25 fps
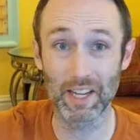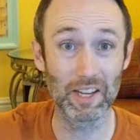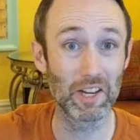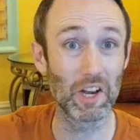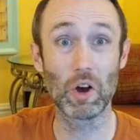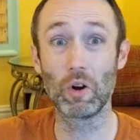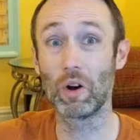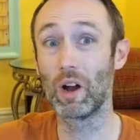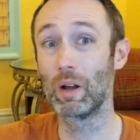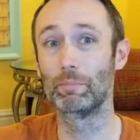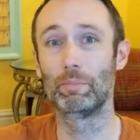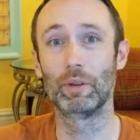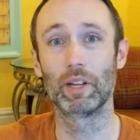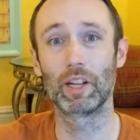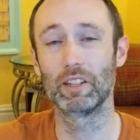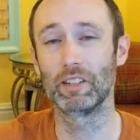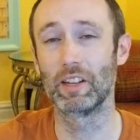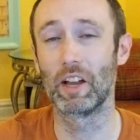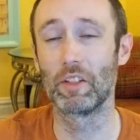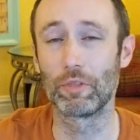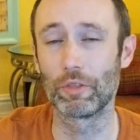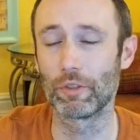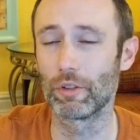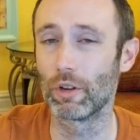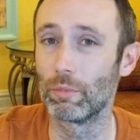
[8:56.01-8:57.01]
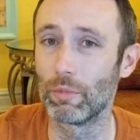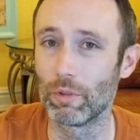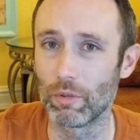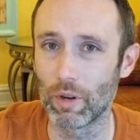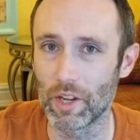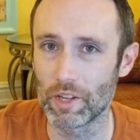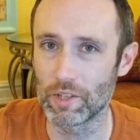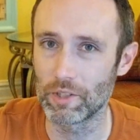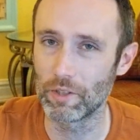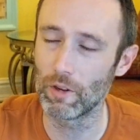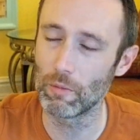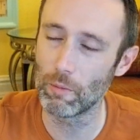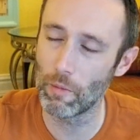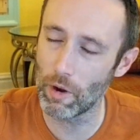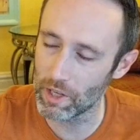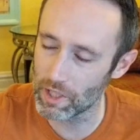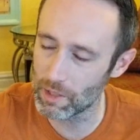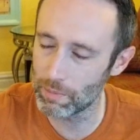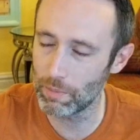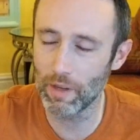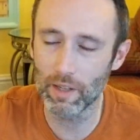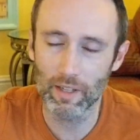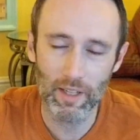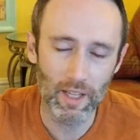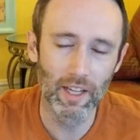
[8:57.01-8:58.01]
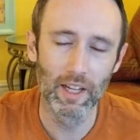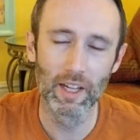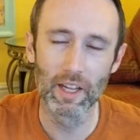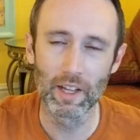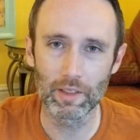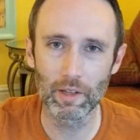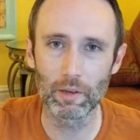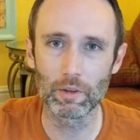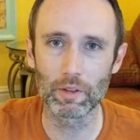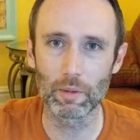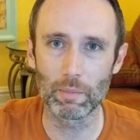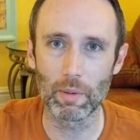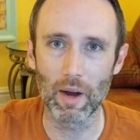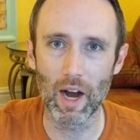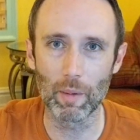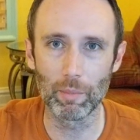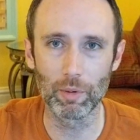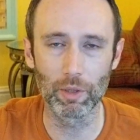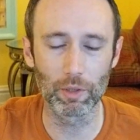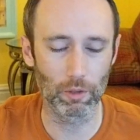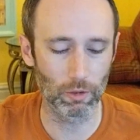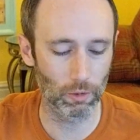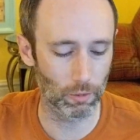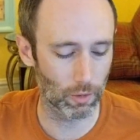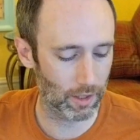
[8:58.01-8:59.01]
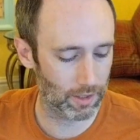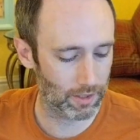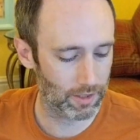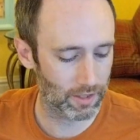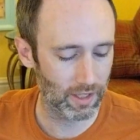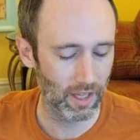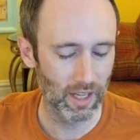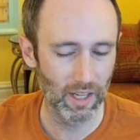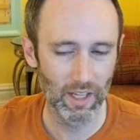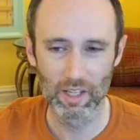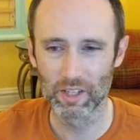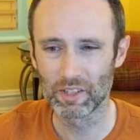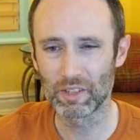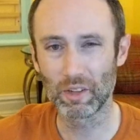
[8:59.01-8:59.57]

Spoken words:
I know I'm picking on Thermarest so much, but they're the popular ones.